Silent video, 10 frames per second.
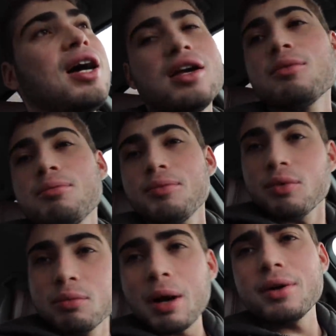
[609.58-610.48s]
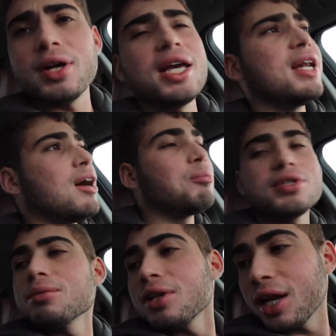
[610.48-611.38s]
uh, yeah, we'll probably go to In and Out. Put
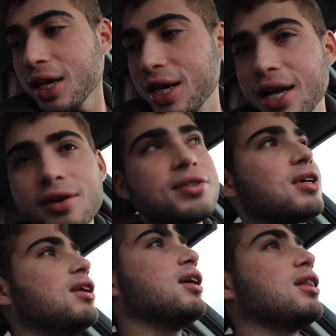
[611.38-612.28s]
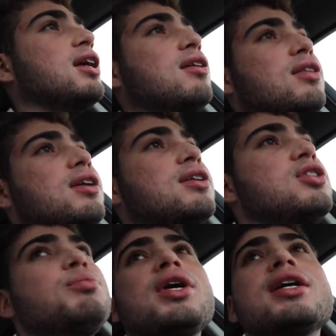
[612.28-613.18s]
something like In and Out or something like that on the
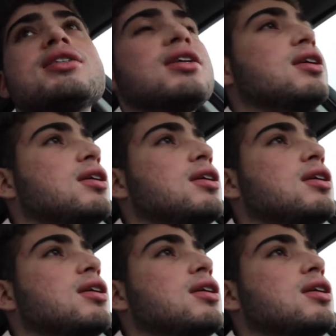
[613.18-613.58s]
GPS.